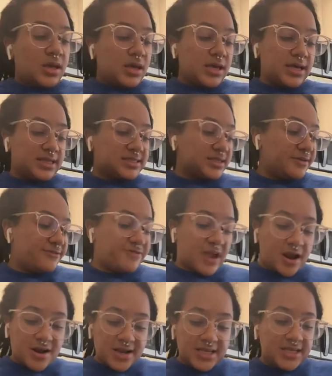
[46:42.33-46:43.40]
it's a
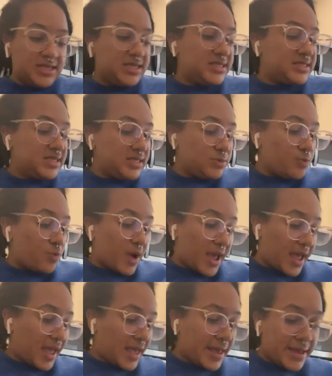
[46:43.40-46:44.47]
very easy
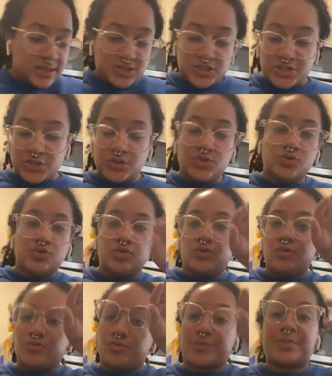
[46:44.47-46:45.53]
way
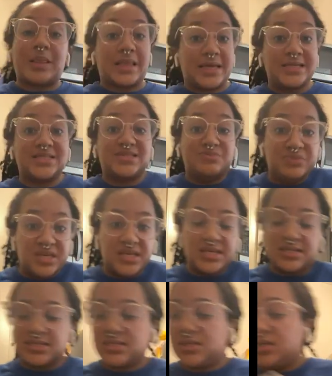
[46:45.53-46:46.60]
to replace meat.